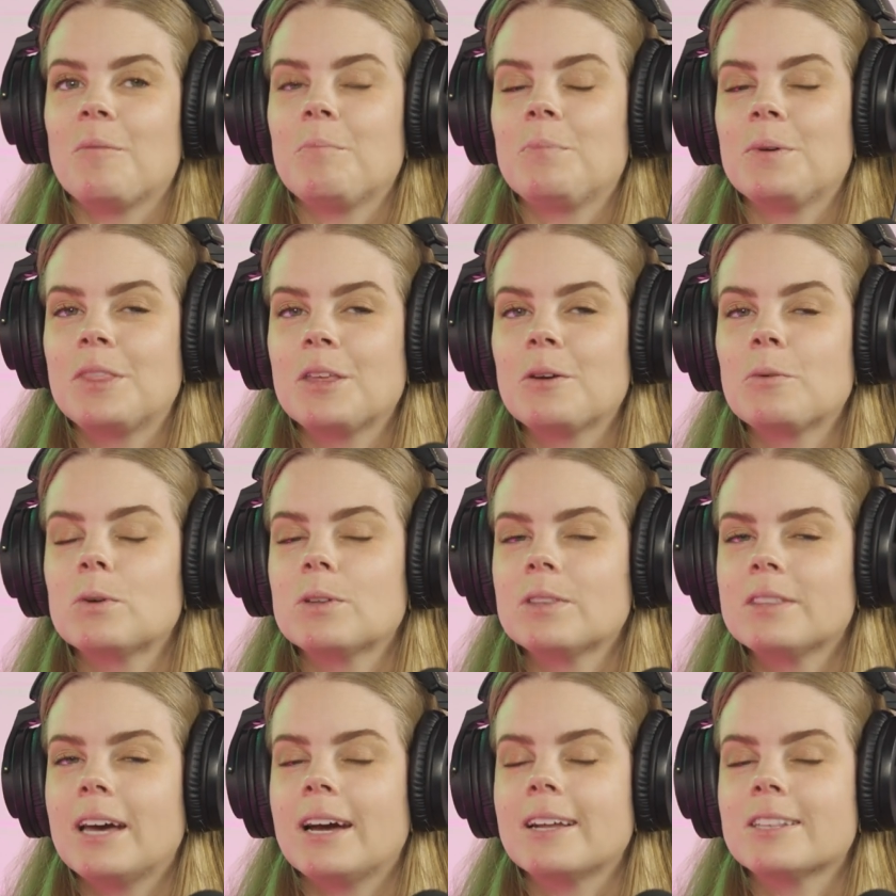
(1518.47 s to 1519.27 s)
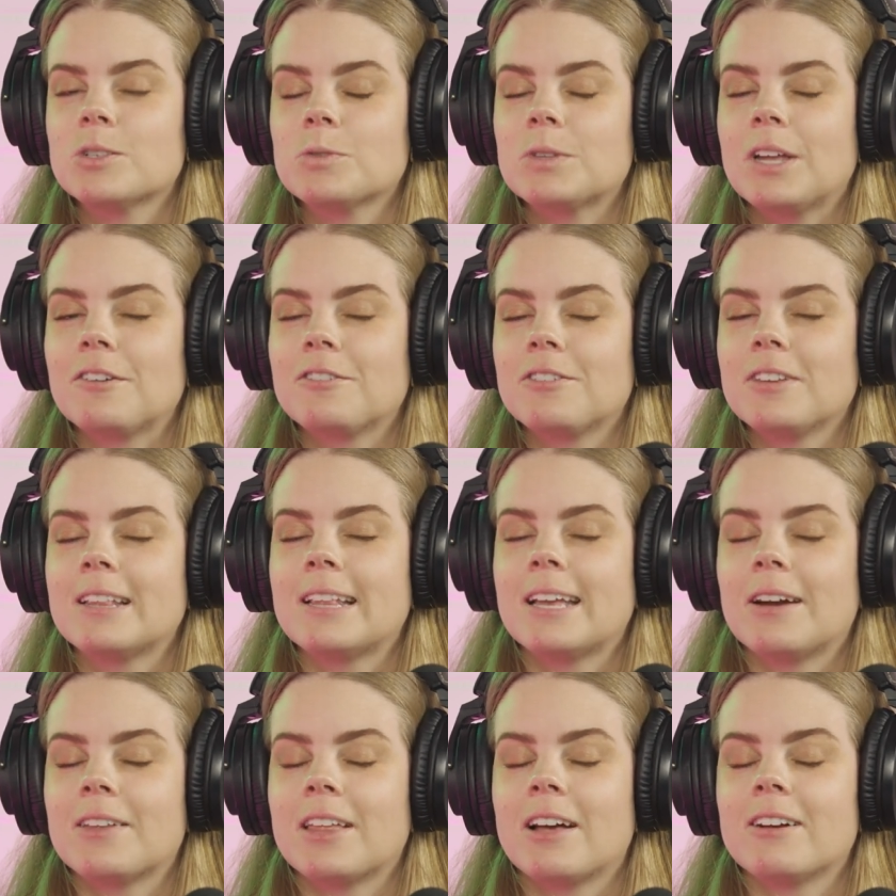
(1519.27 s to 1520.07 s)
But that's
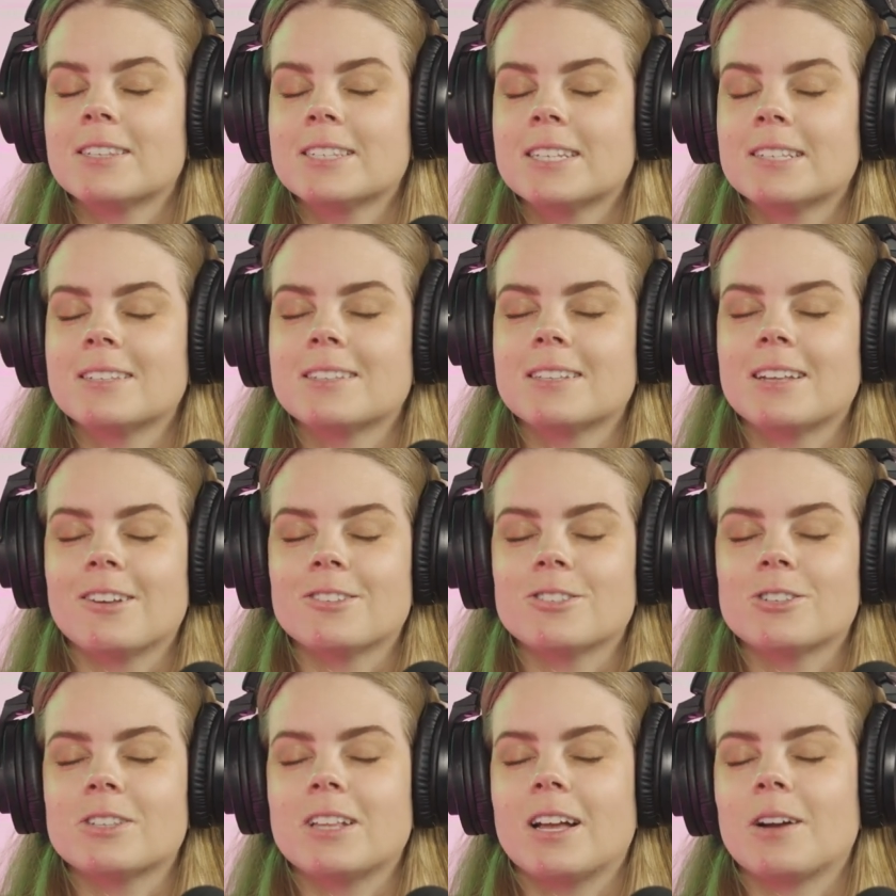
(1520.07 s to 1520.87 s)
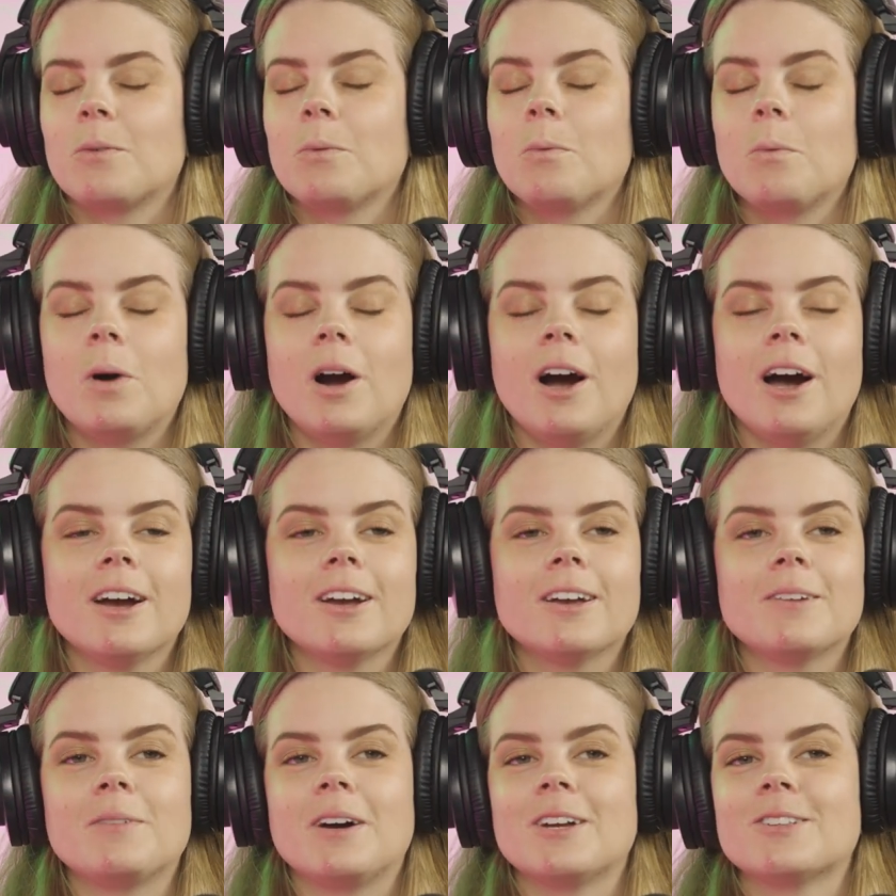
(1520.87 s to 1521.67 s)
definitely when I was sitting there, I was just like, why
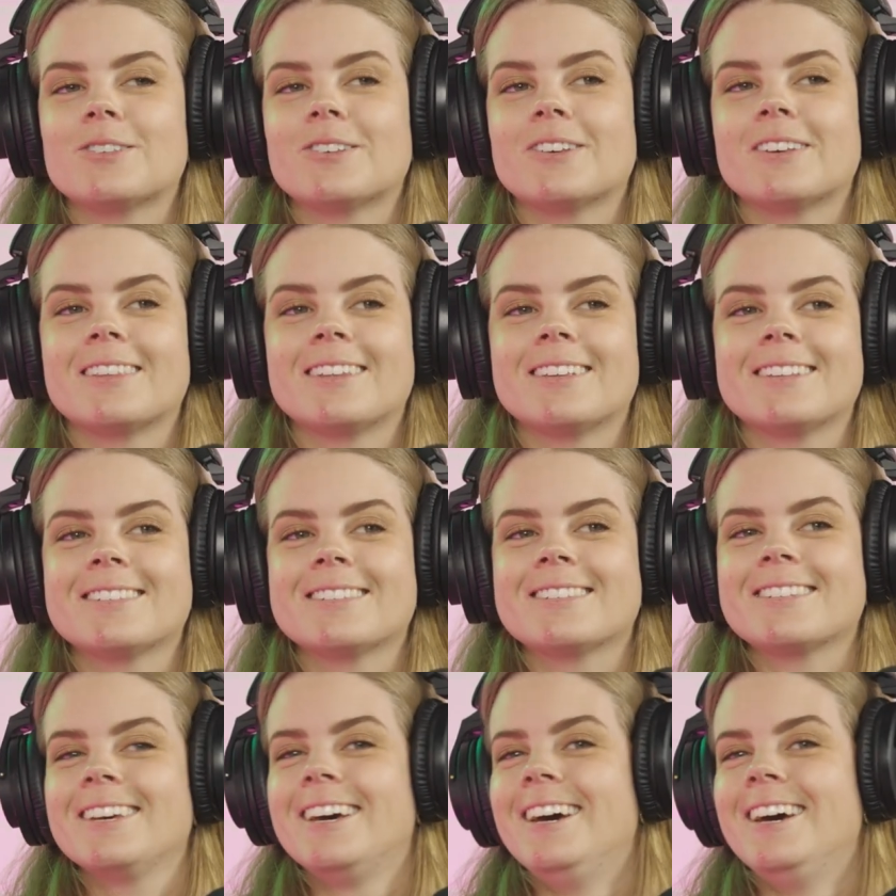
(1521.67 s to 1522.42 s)
am I doing this?